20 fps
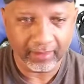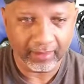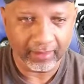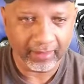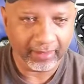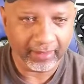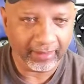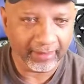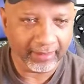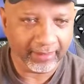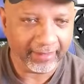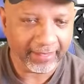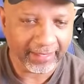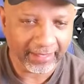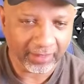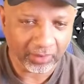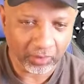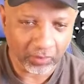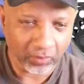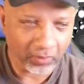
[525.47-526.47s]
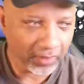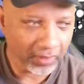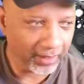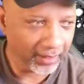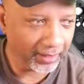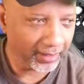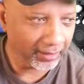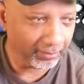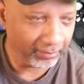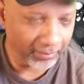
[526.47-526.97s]
And that whole
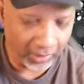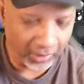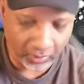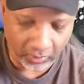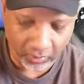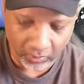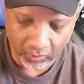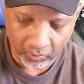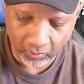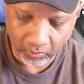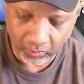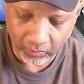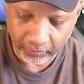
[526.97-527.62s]
combo,